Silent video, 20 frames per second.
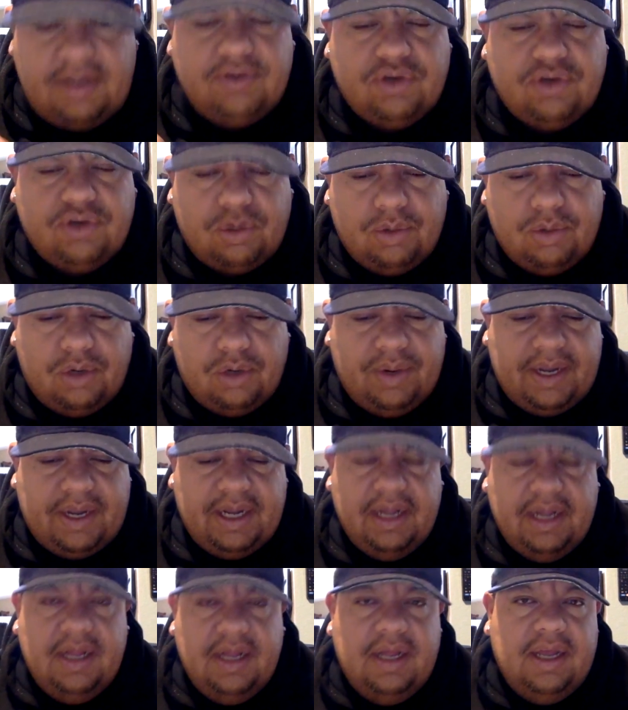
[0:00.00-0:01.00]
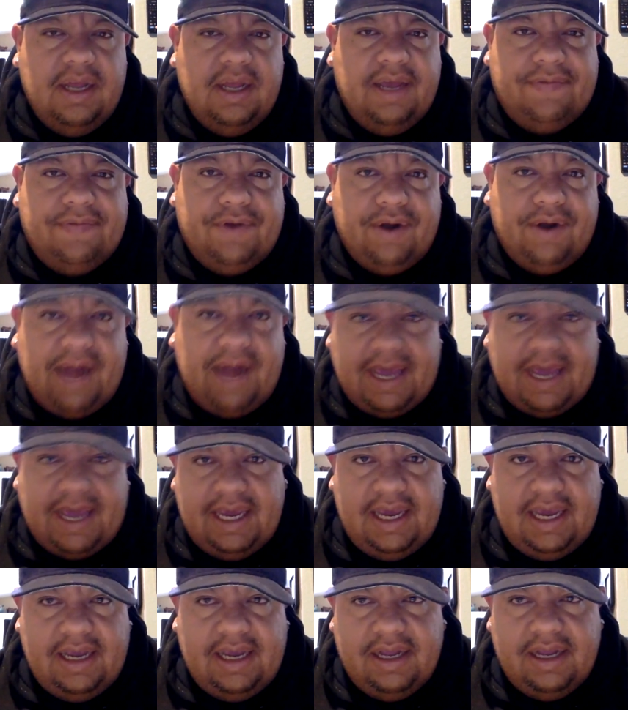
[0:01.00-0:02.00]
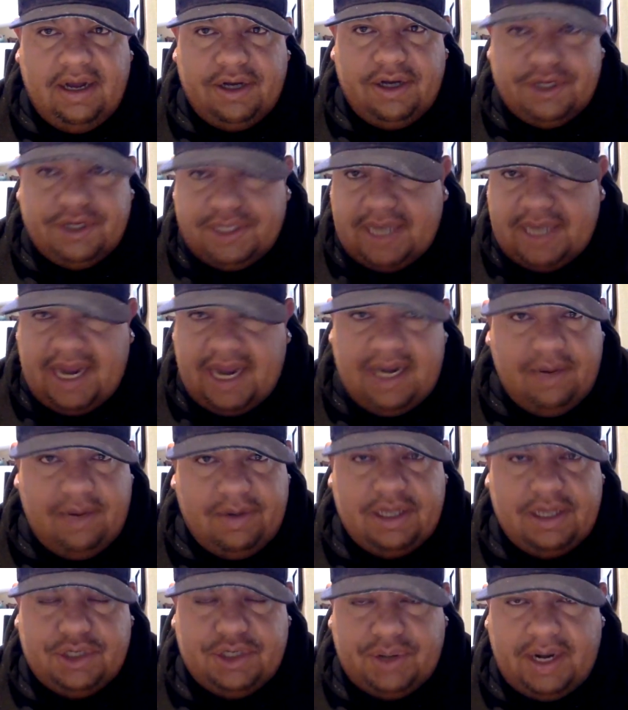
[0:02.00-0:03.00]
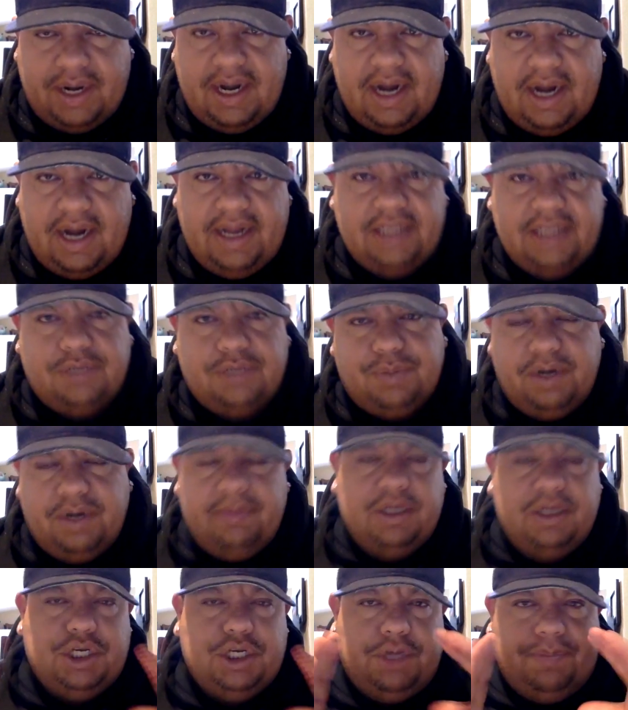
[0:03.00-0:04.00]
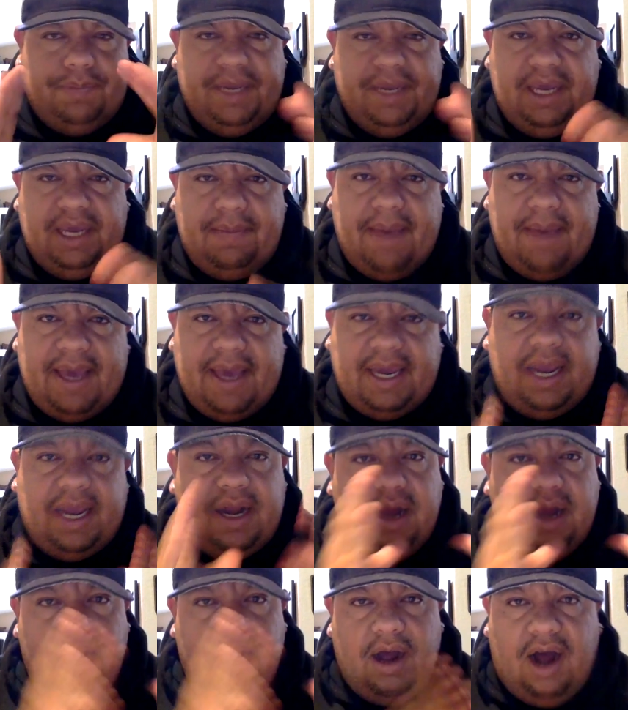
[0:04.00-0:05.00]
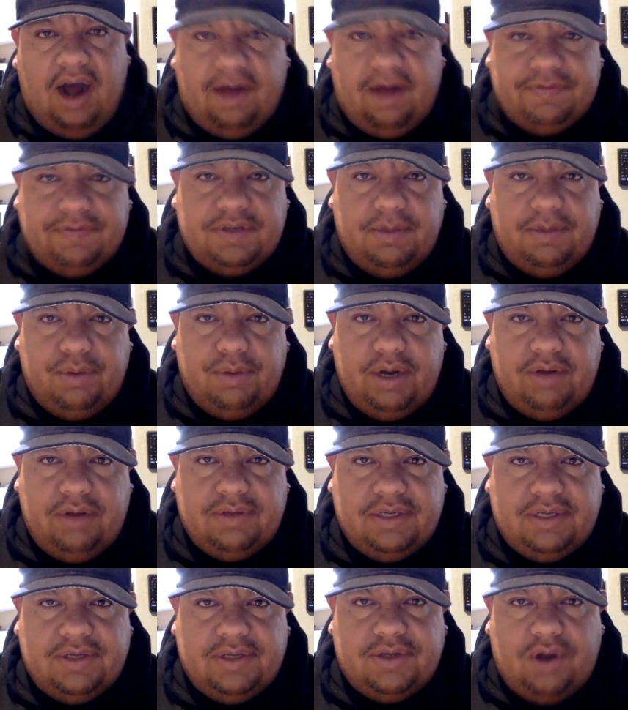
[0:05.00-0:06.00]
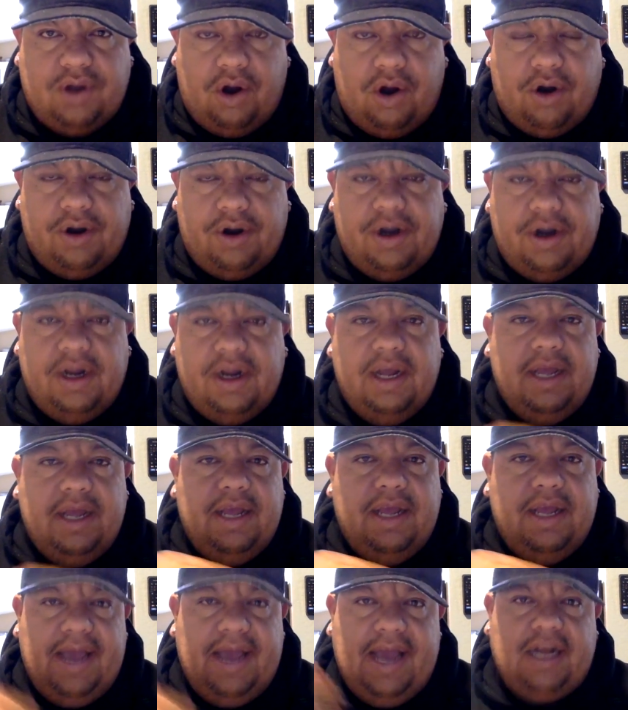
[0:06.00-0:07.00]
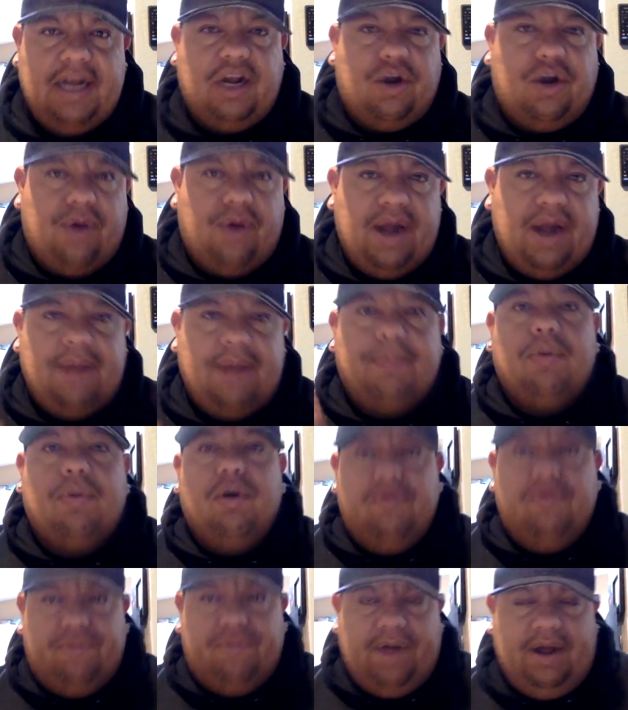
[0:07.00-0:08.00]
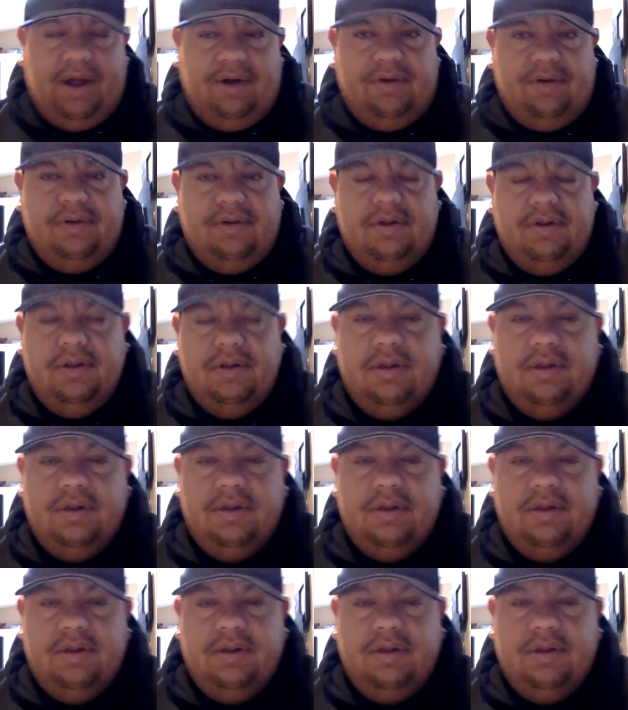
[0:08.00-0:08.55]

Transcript: So real quick, if you're liking understanding what a trade line is, pretty much you're piggybacking off someone else's card and credit profile,